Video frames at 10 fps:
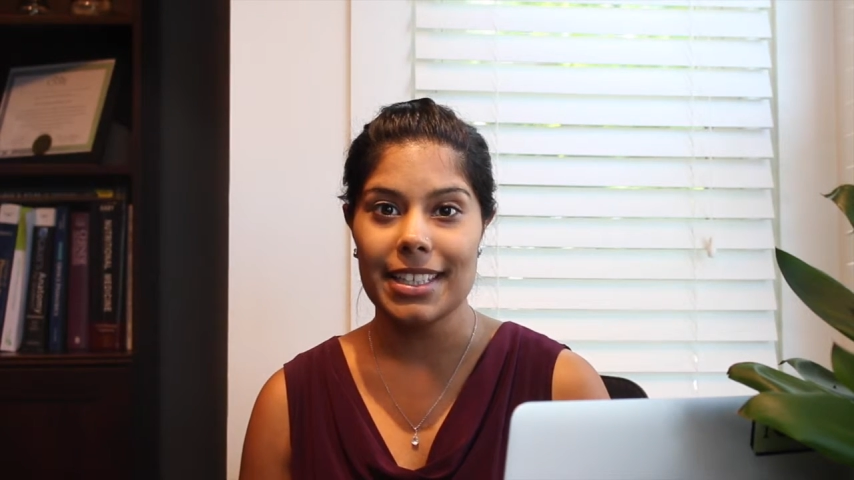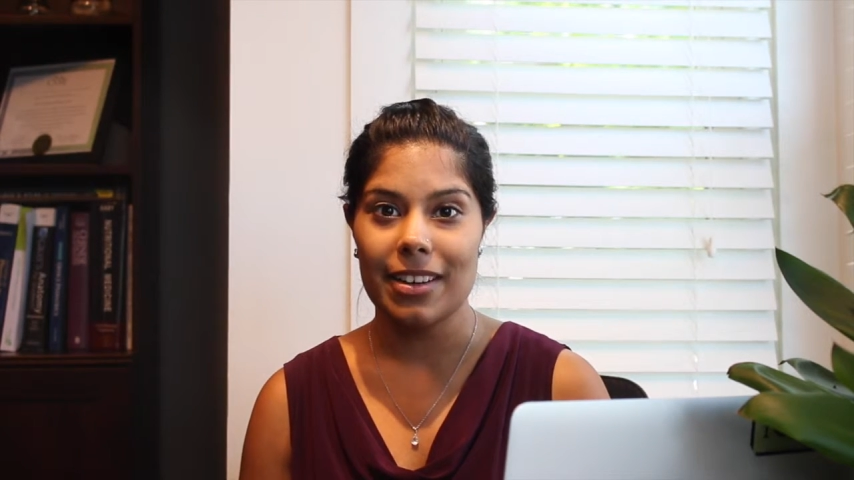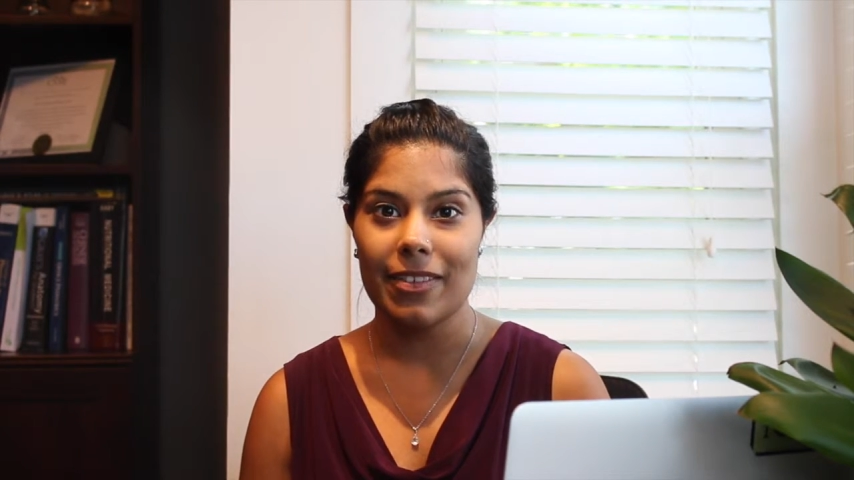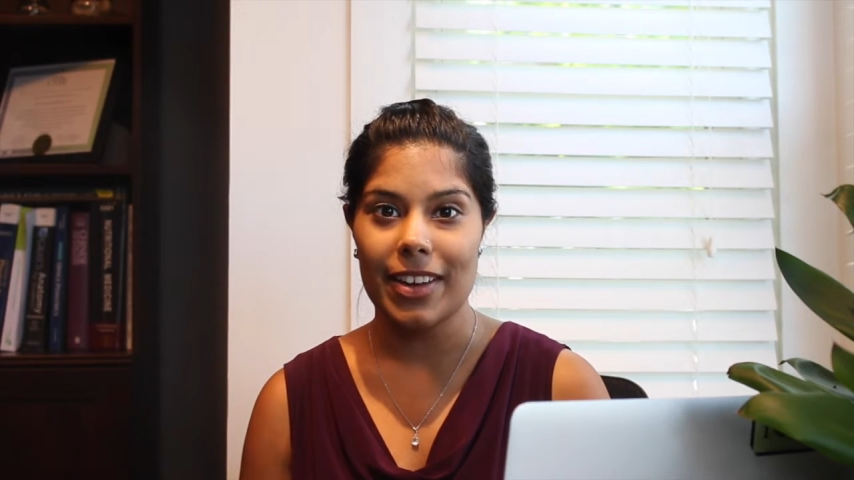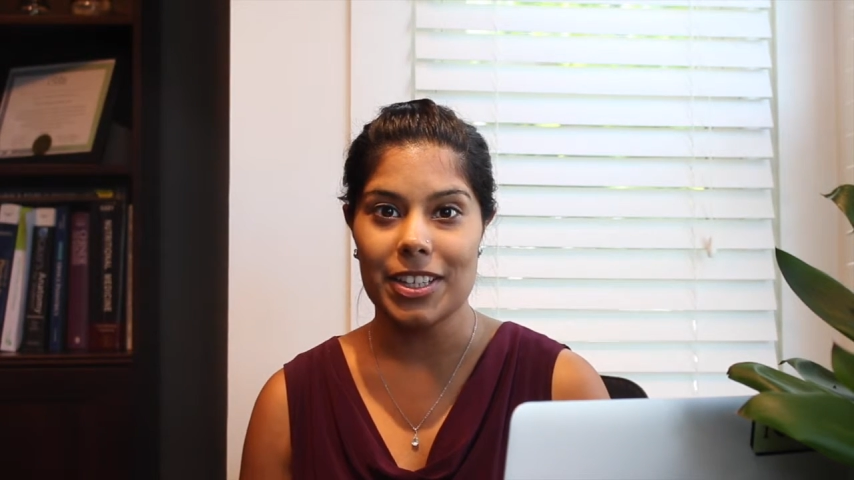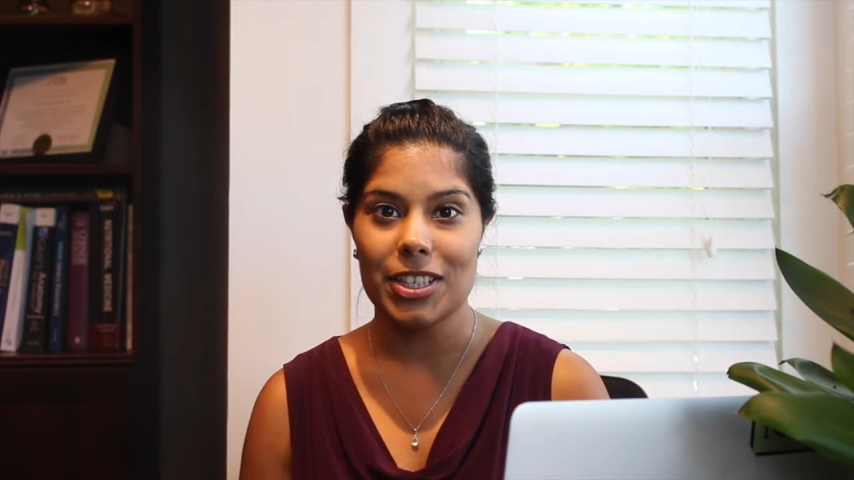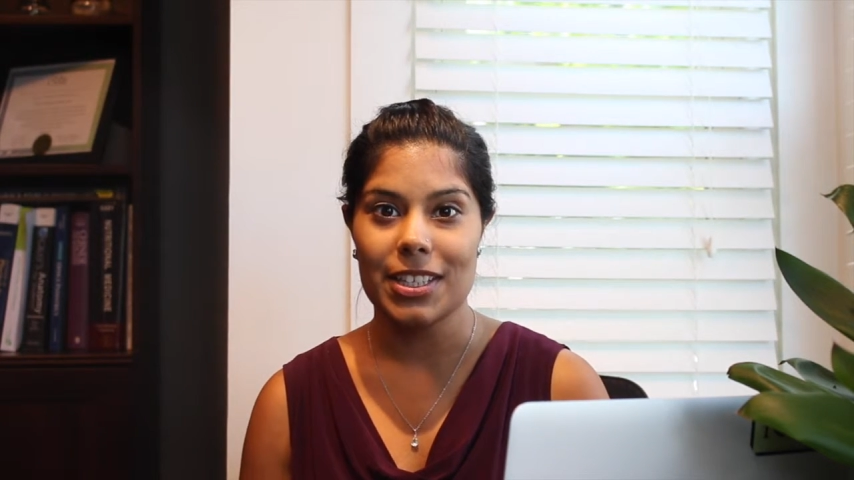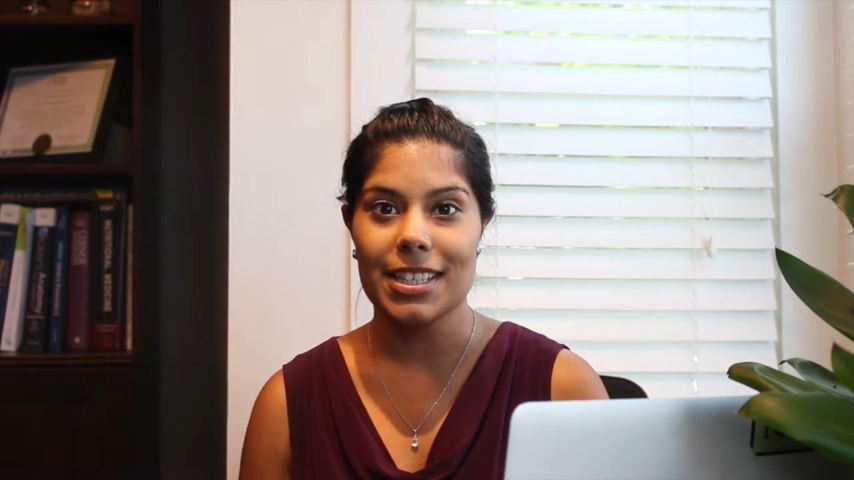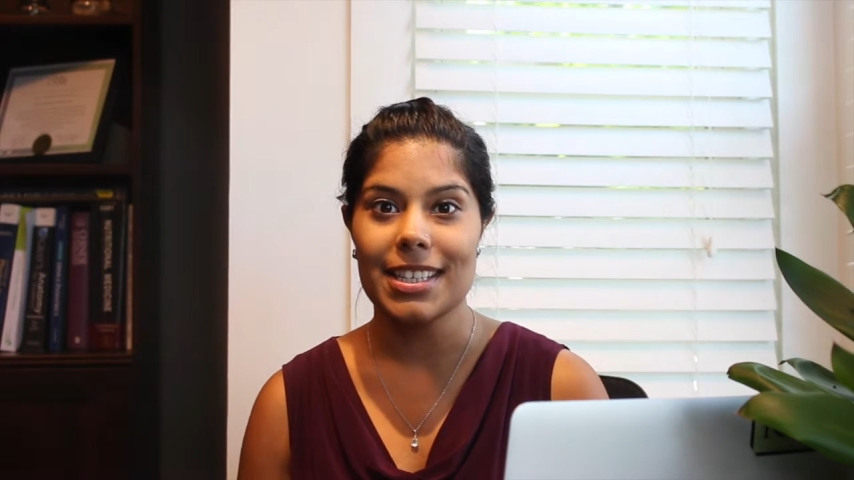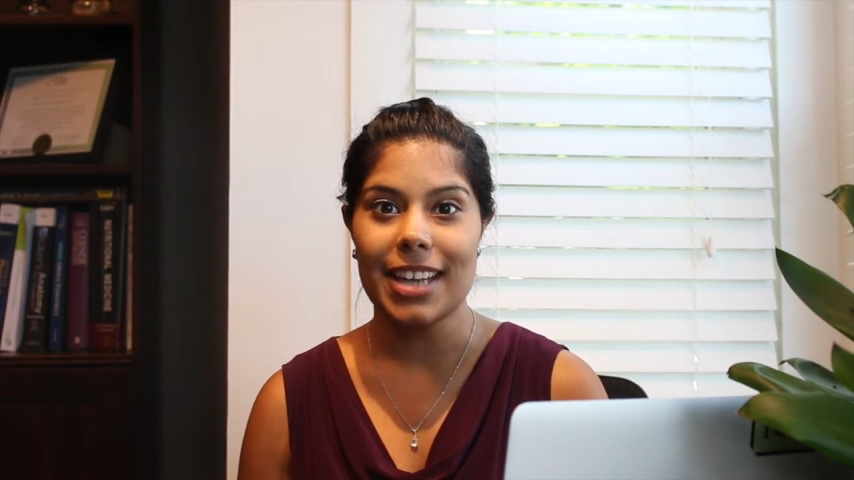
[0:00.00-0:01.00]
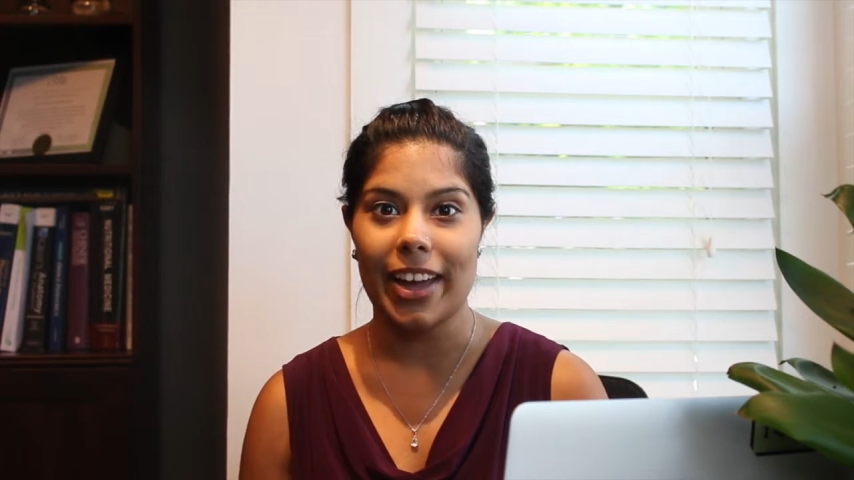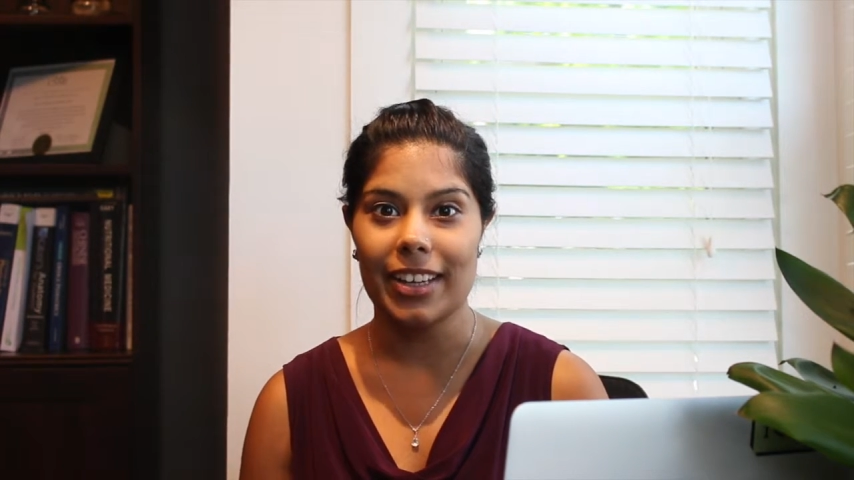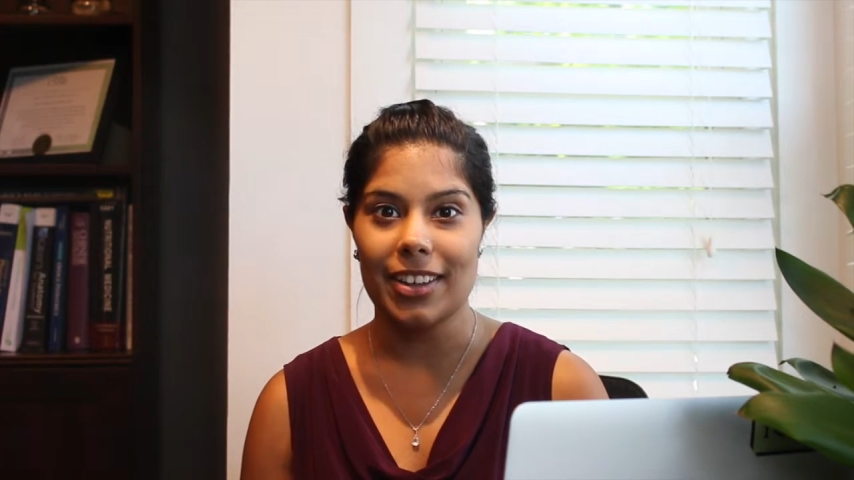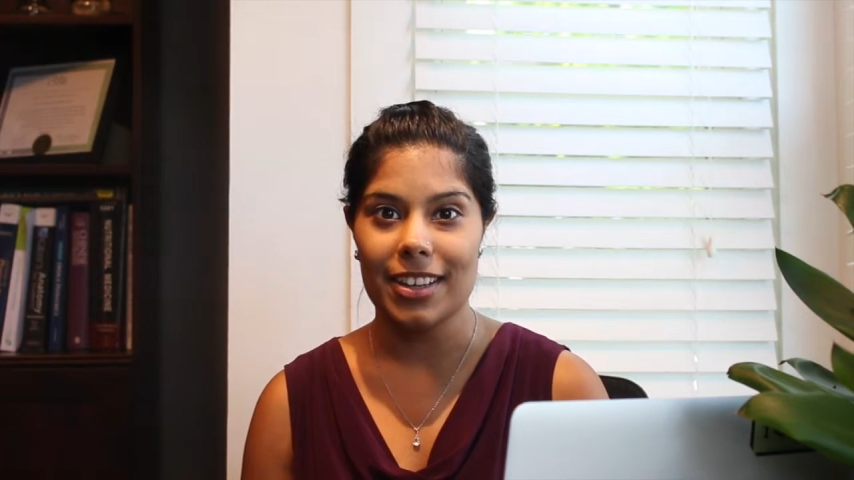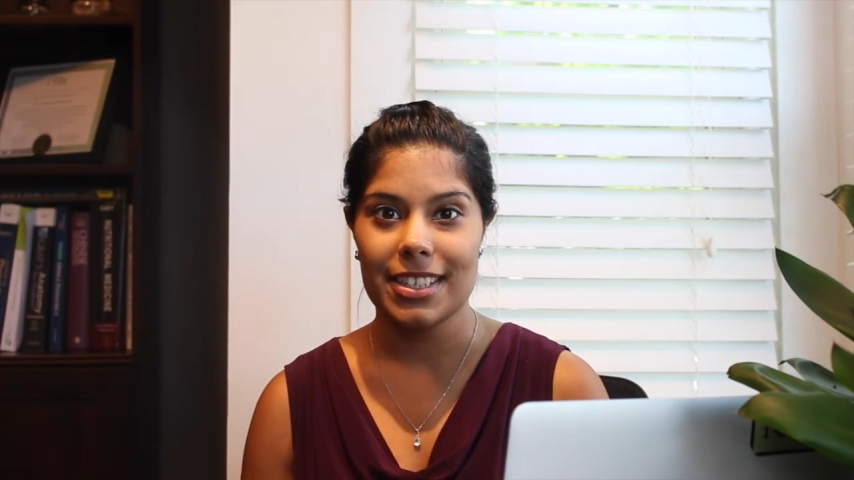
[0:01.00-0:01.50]
innovations in
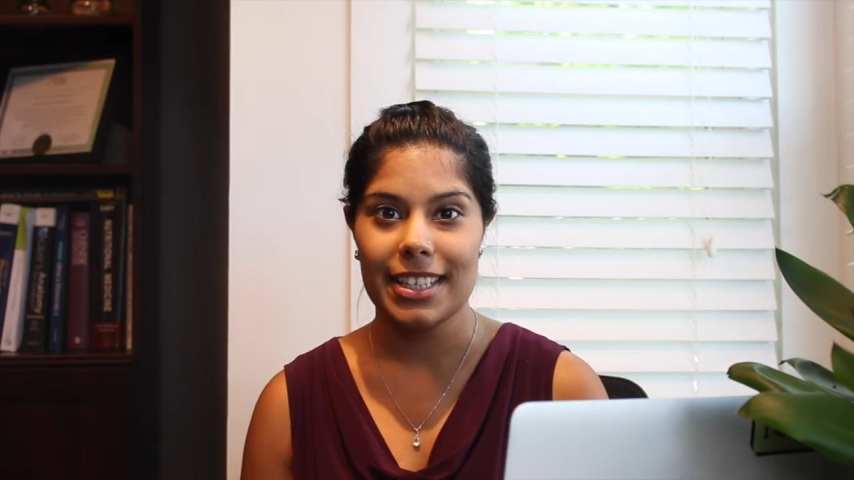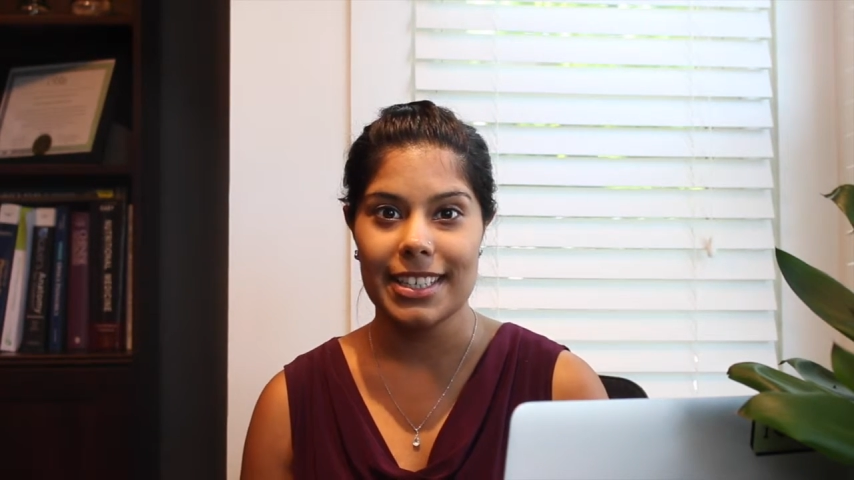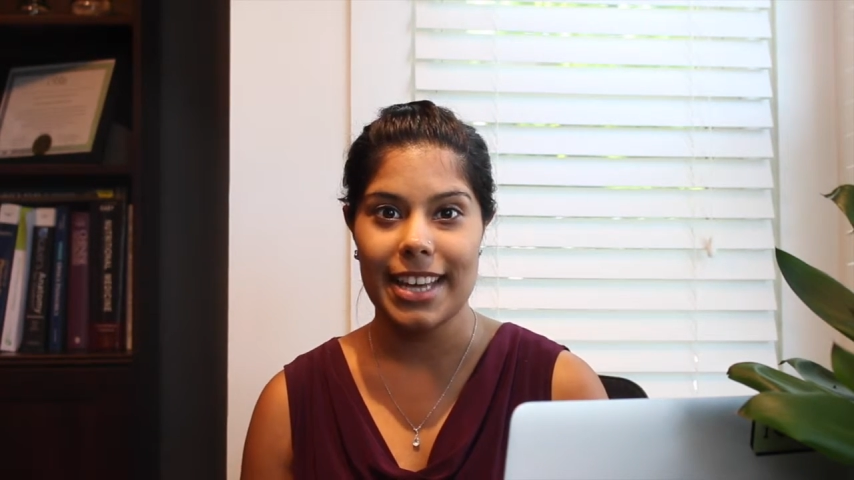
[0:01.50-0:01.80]
diagnostic